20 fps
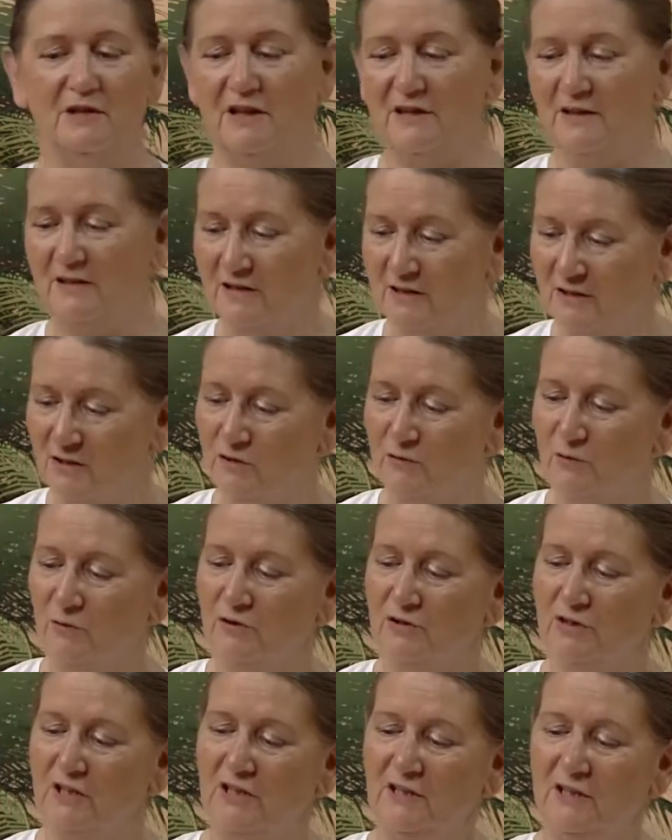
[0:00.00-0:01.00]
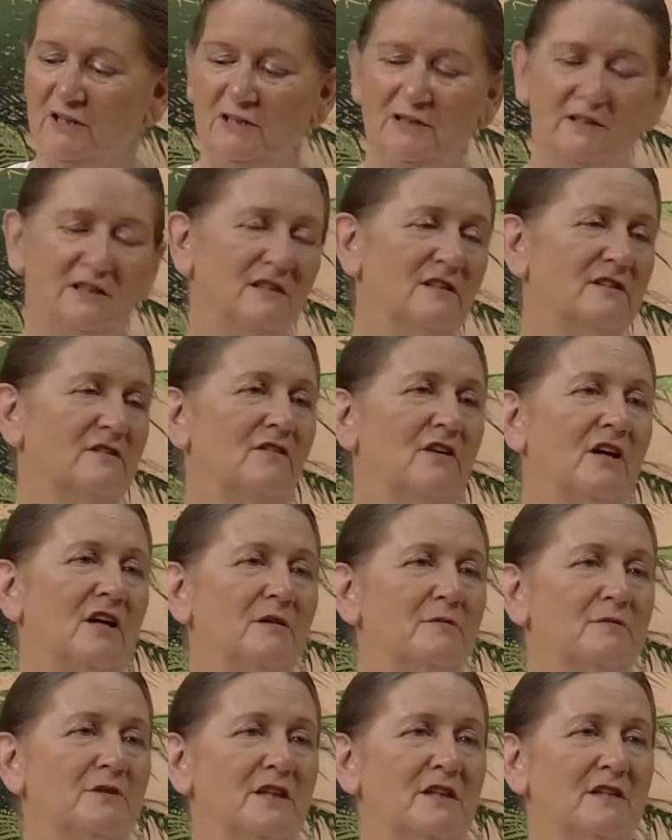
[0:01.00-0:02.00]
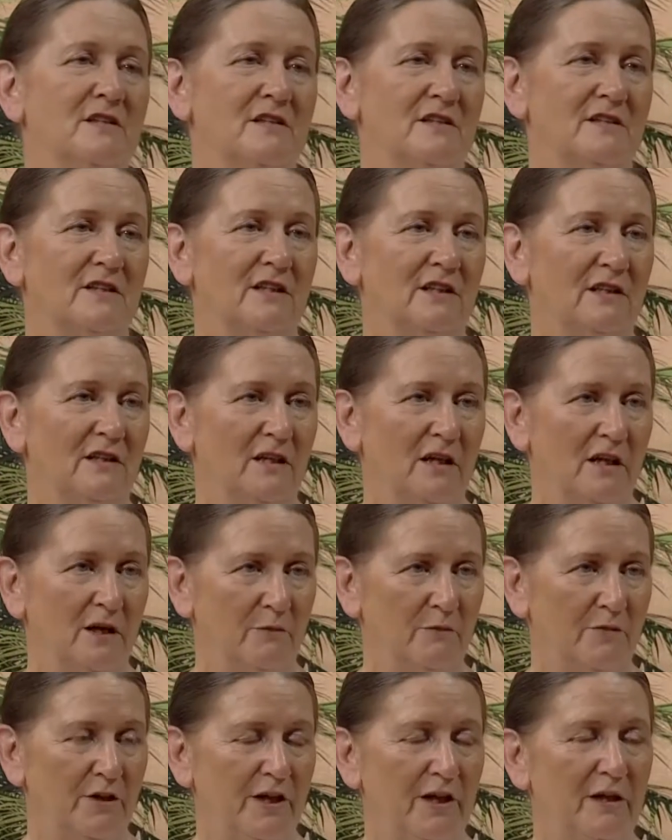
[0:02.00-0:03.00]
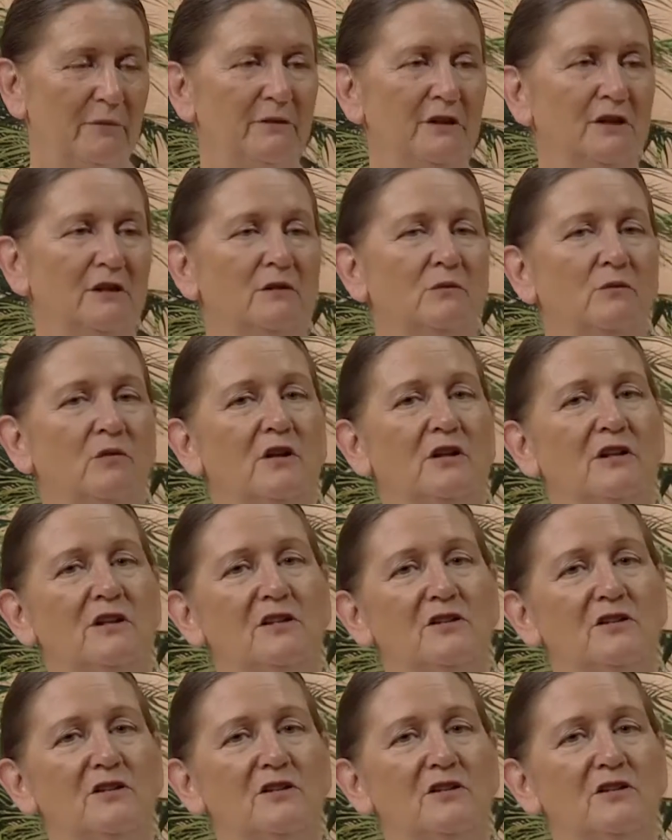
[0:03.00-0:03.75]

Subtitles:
And this is what he describes as the preeminent one,